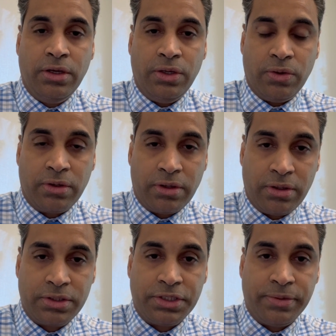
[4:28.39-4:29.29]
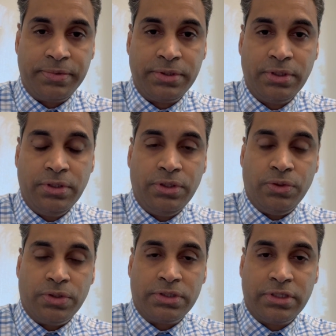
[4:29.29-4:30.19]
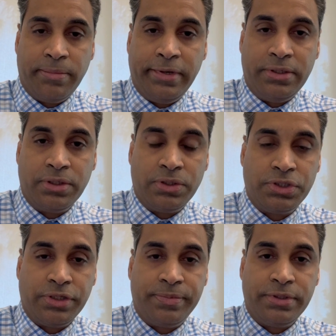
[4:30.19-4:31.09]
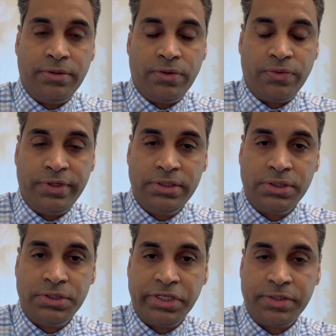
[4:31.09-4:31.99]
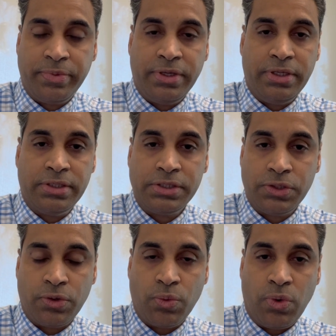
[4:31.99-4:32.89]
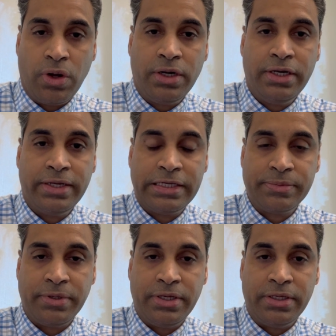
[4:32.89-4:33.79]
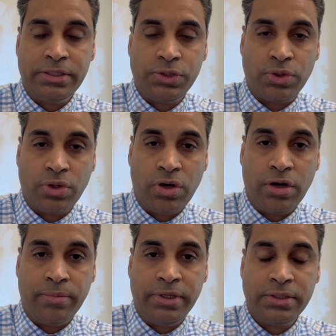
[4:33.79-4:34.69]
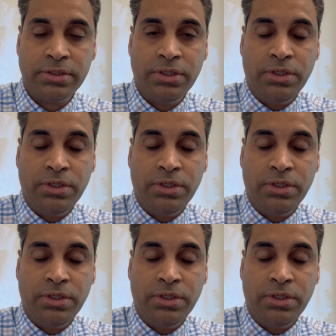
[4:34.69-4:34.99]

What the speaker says: your clerkships, your sub-internships, your research experience, your volunteer experience, your hobbies,